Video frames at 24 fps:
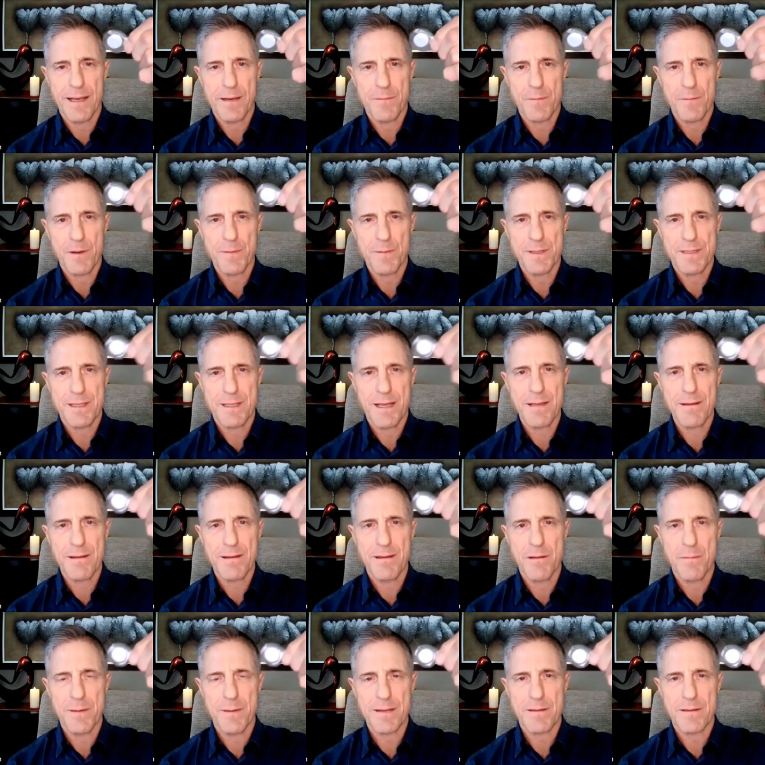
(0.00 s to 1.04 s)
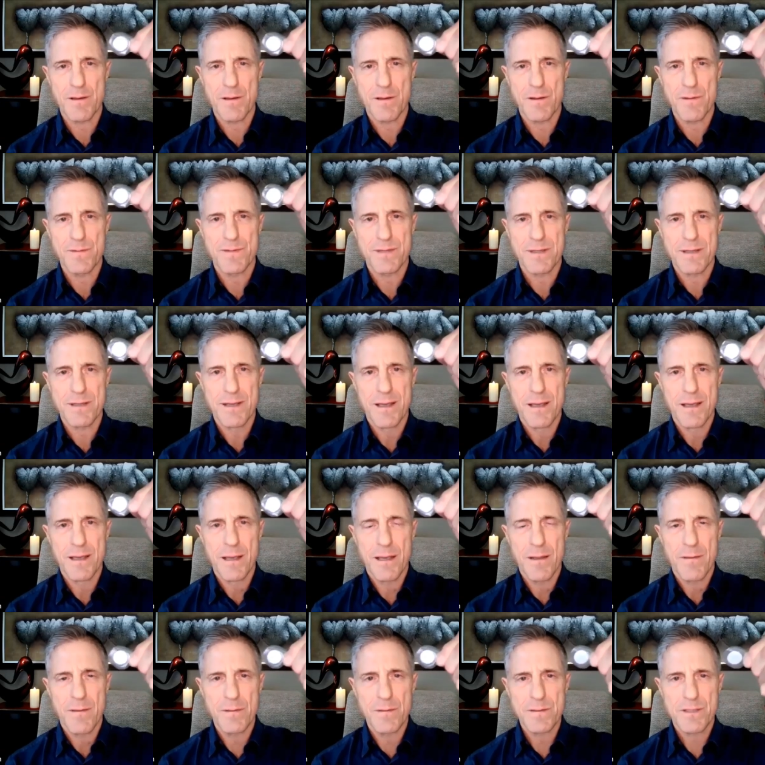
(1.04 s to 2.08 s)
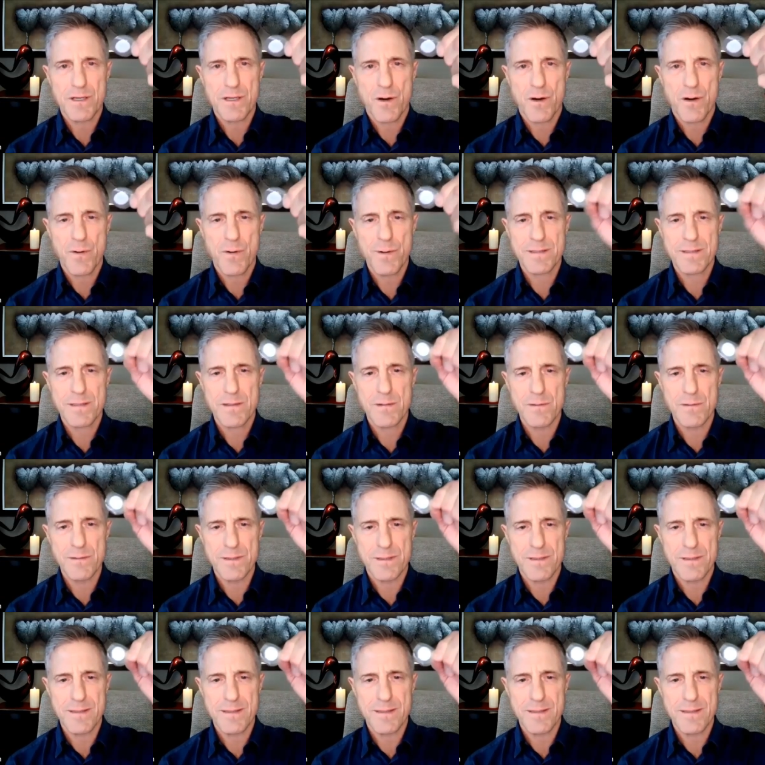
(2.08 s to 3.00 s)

I'm going to be telling you about those crystals.